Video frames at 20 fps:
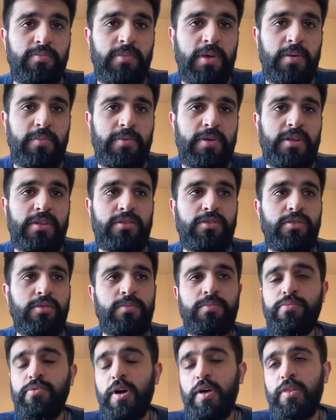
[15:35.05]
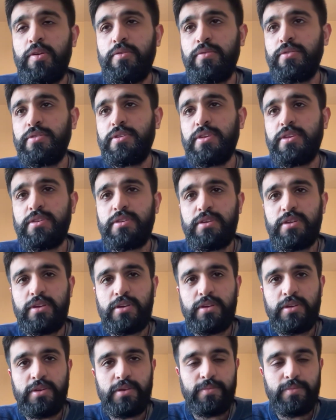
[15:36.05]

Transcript: maybe it's your brother or sister.